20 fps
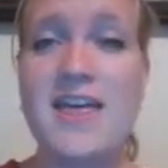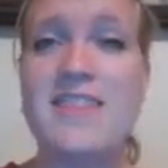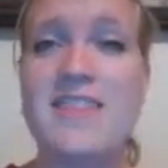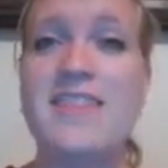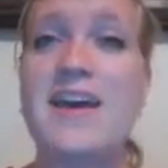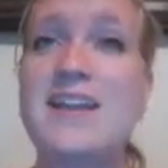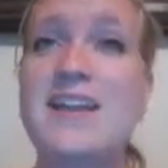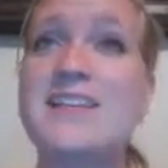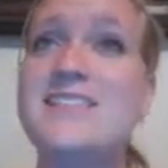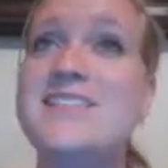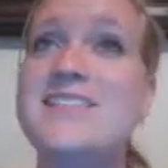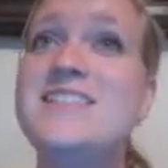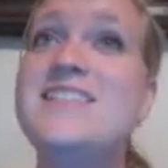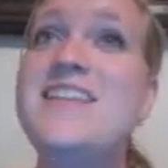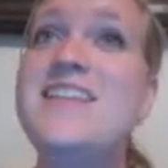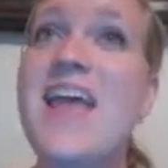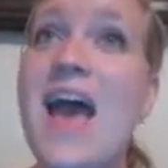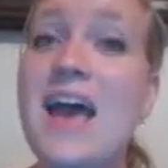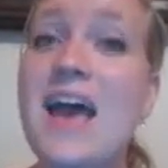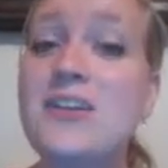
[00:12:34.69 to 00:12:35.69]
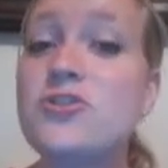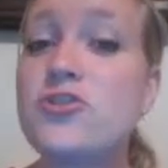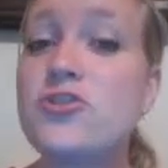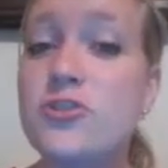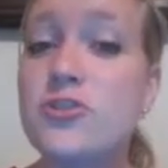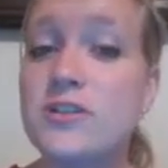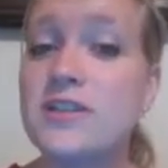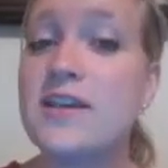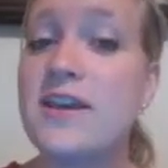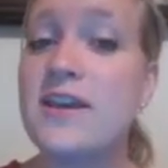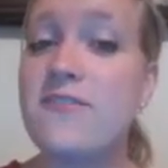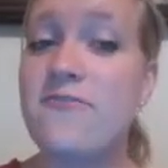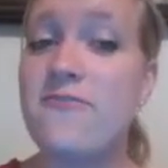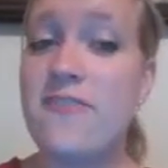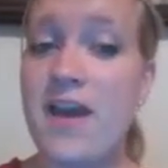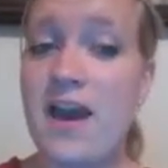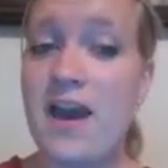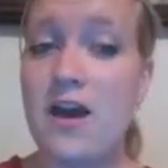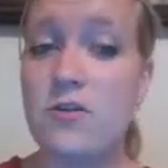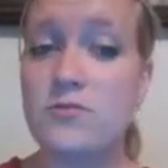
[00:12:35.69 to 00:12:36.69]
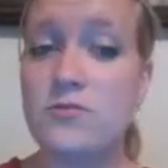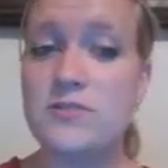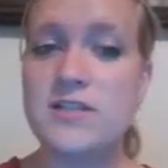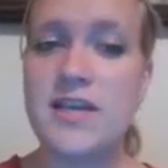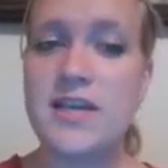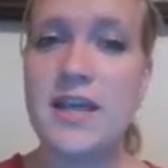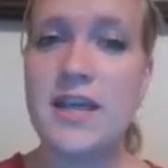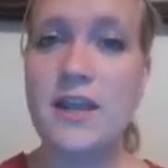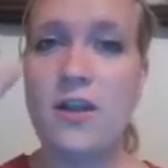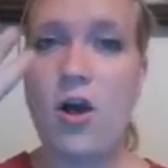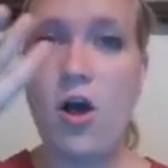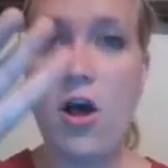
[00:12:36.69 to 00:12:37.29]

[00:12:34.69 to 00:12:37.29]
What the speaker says: that is naturally found in